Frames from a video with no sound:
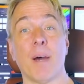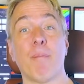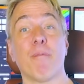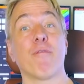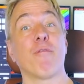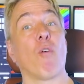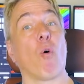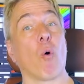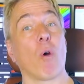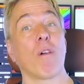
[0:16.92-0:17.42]

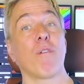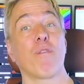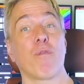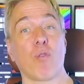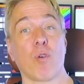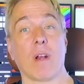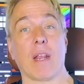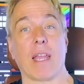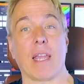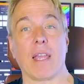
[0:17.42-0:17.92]
up for
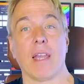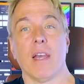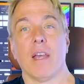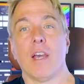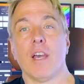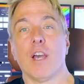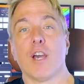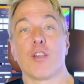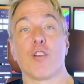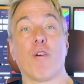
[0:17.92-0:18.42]
free.
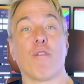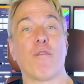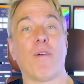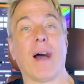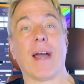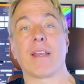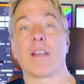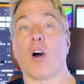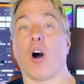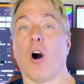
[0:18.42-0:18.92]
You'll
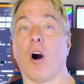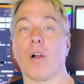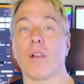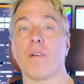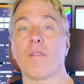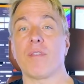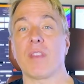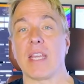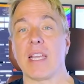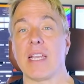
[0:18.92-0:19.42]
find all
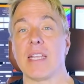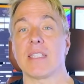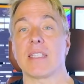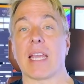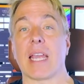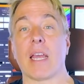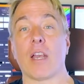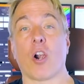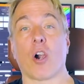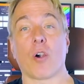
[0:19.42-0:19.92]
of these
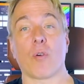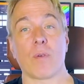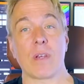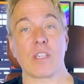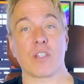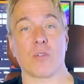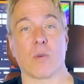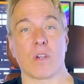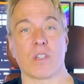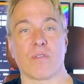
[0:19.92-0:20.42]
in our
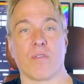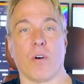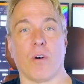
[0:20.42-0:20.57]
resource